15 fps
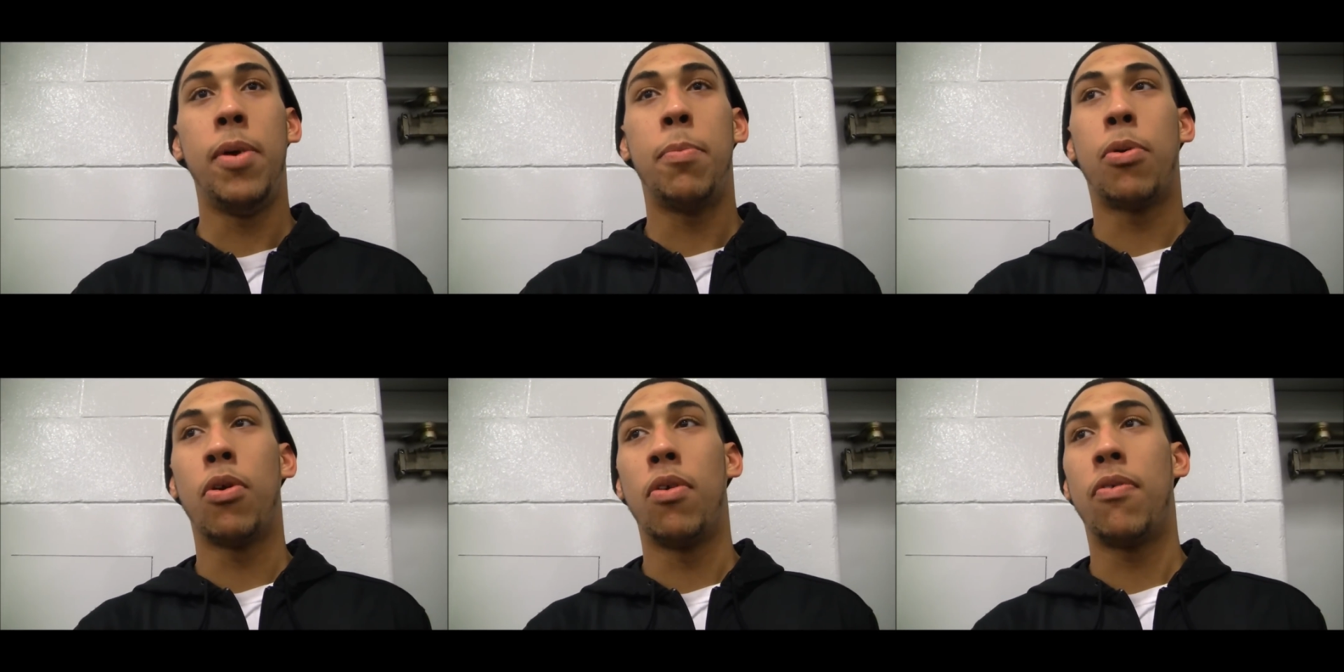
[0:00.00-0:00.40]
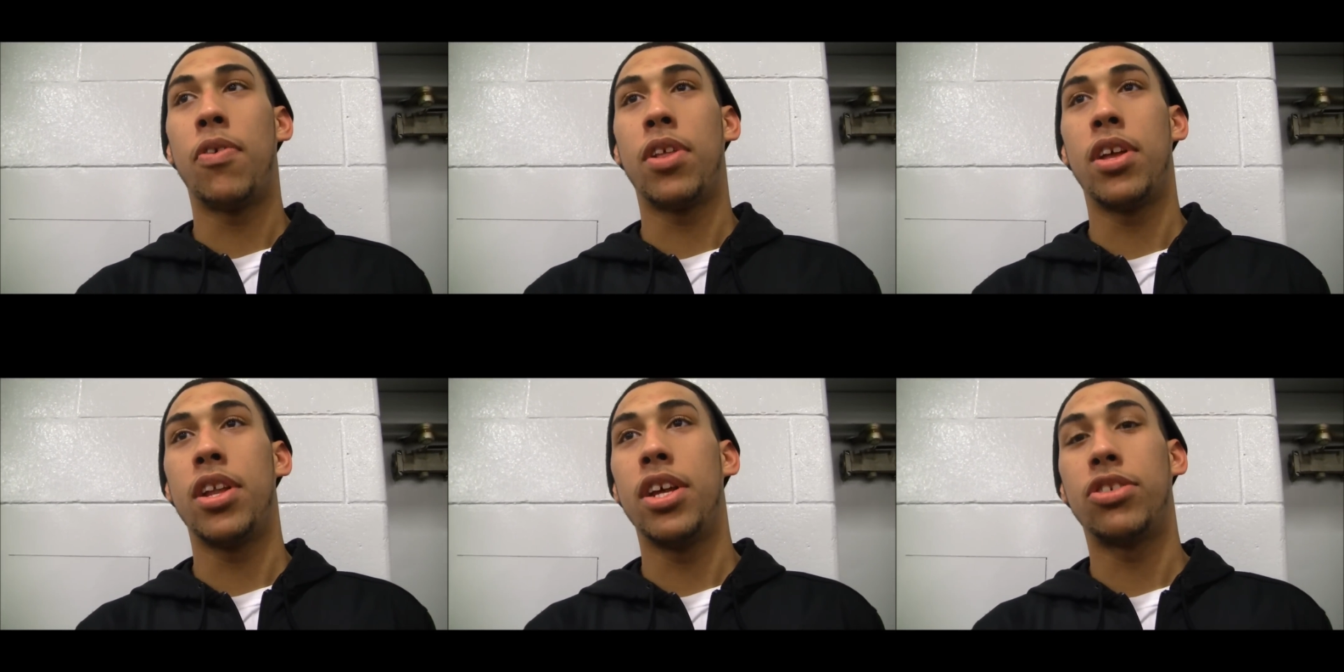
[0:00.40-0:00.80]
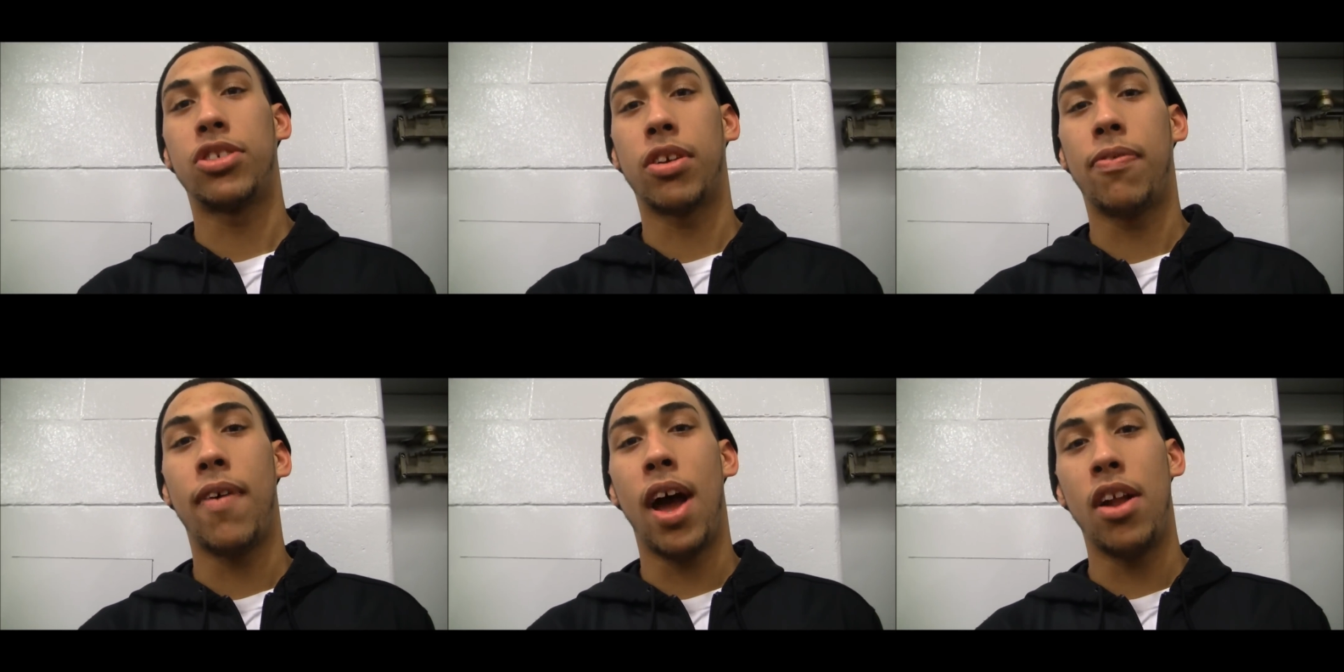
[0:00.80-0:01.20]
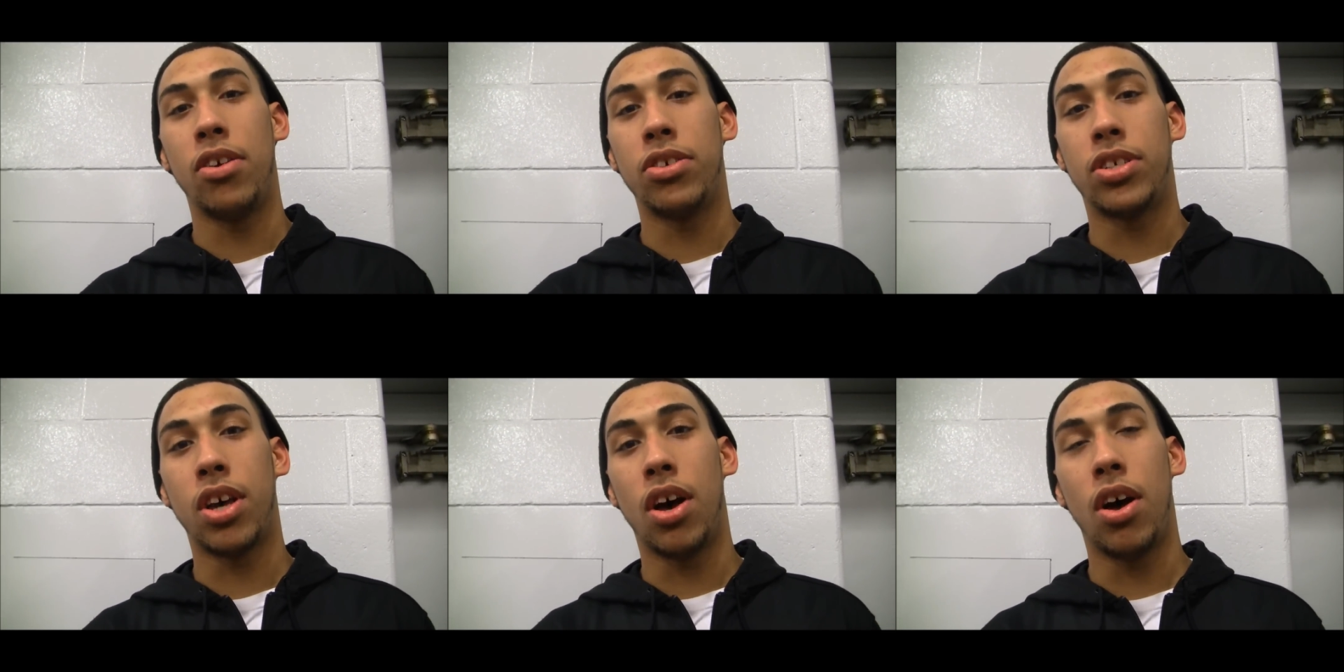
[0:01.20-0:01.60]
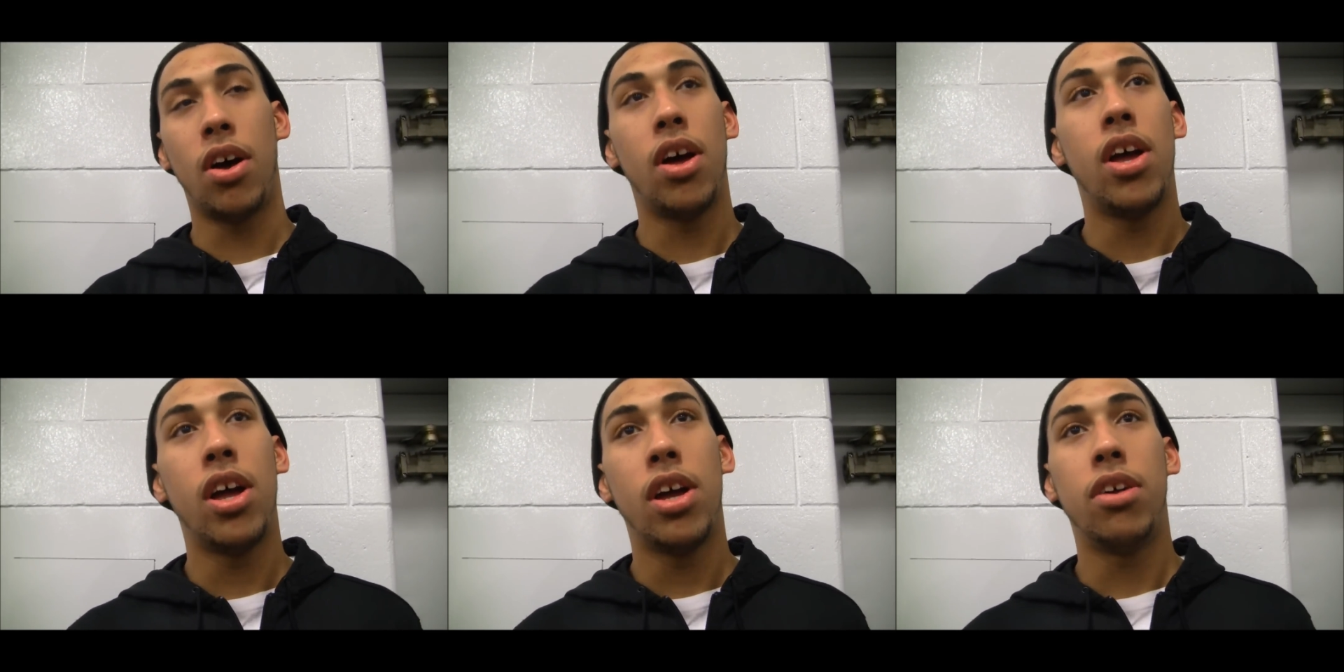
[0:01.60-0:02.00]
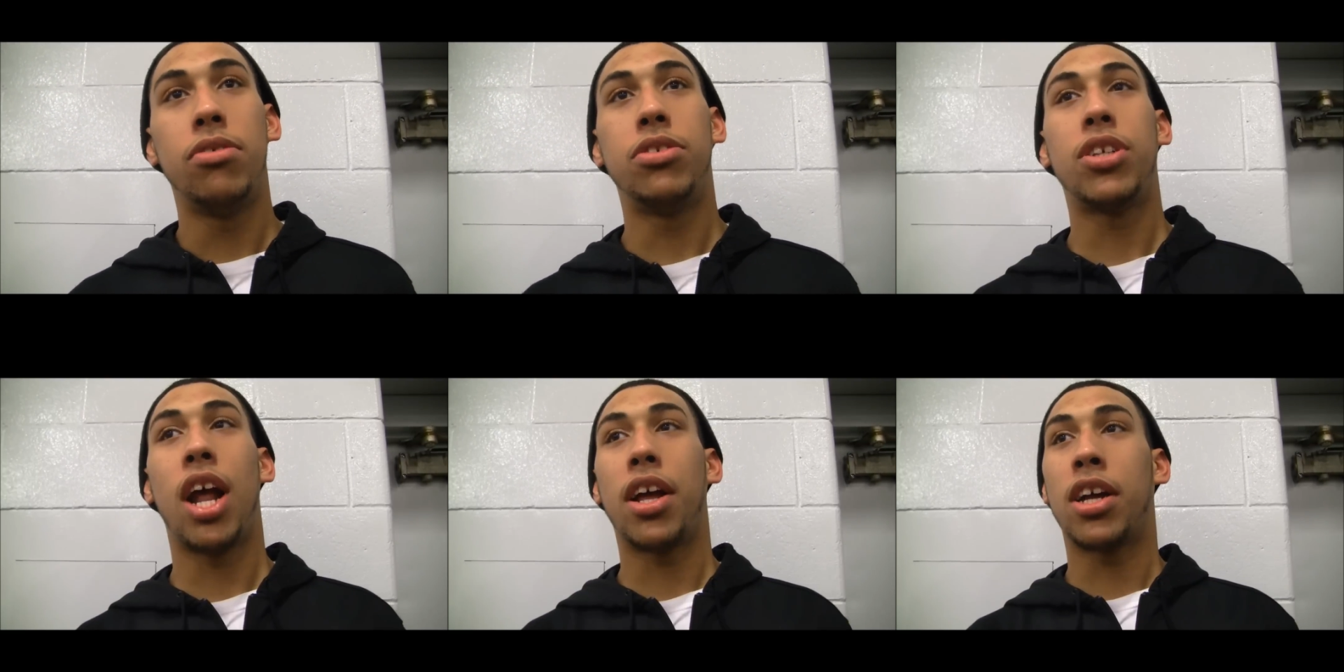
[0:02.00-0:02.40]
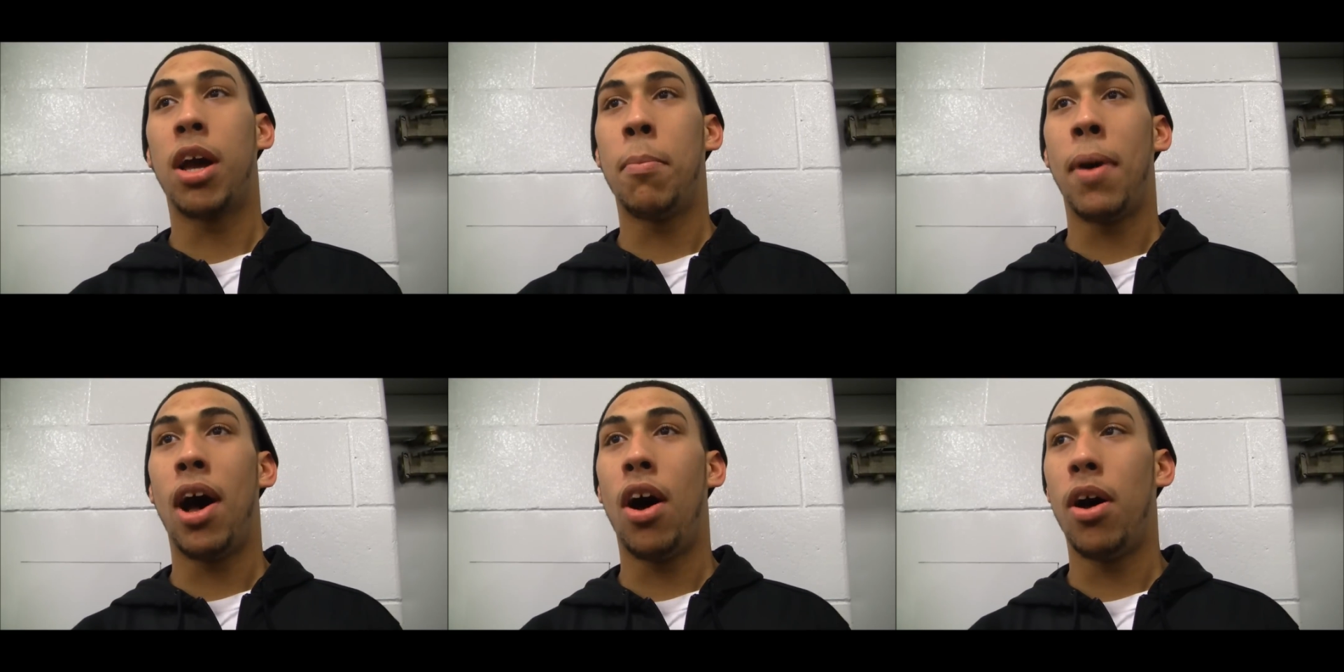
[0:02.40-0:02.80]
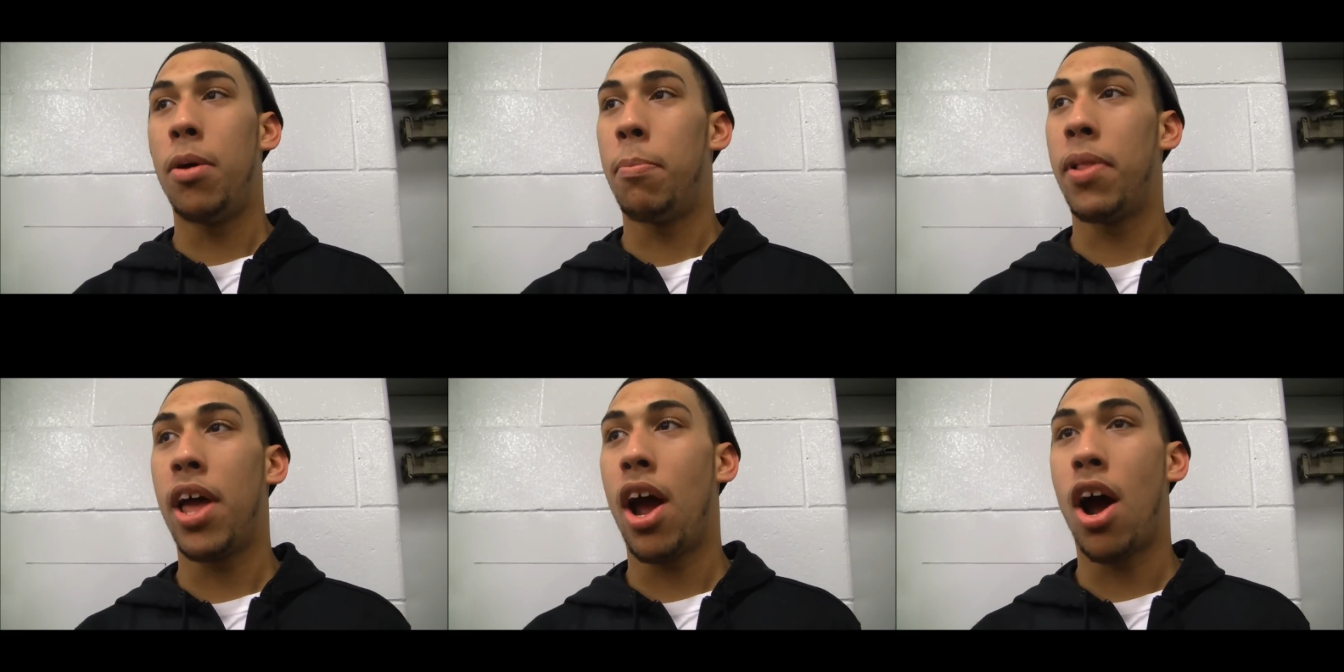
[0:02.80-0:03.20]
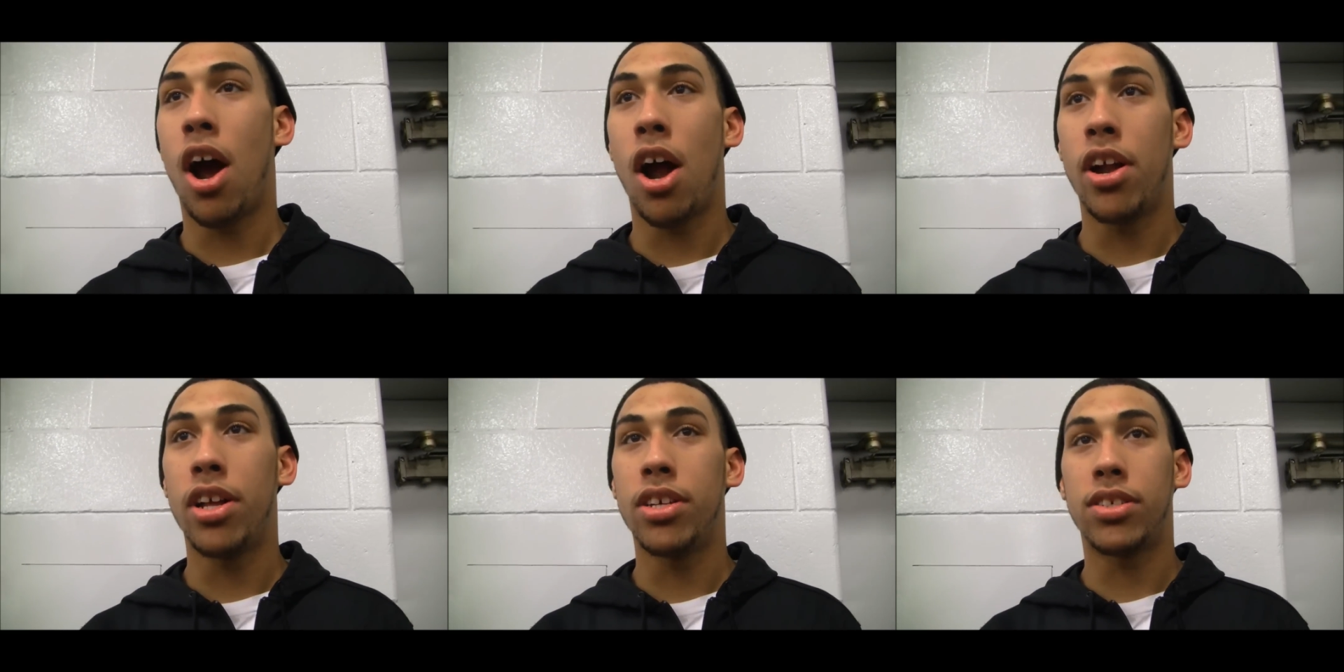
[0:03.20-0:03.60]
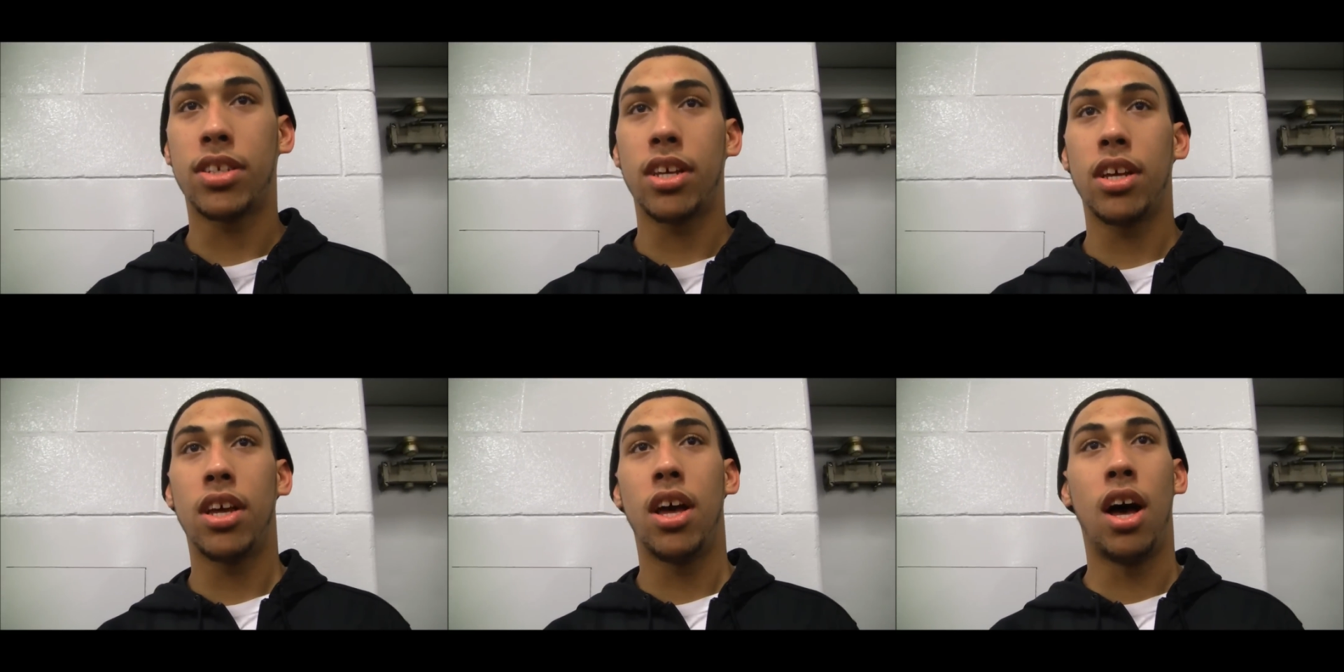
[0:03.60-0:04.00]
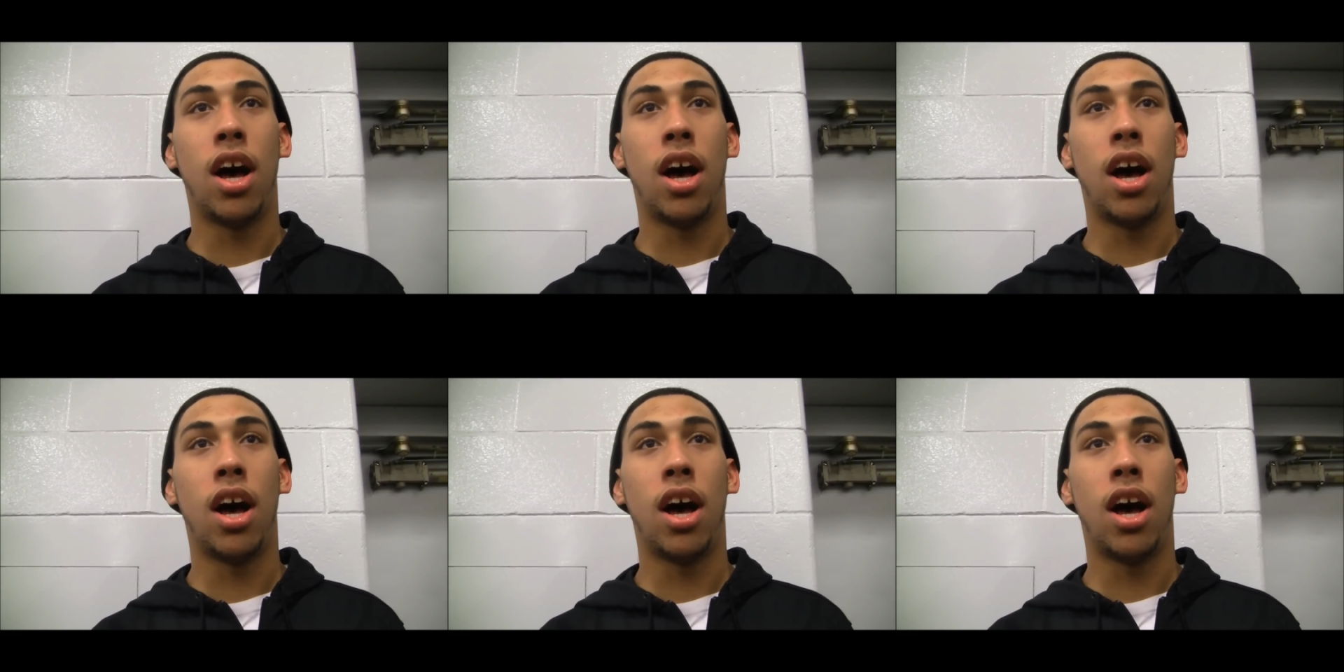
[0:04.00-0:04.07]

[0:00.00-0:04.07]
Recruiting for the district finals, so try to come out and play our hardest.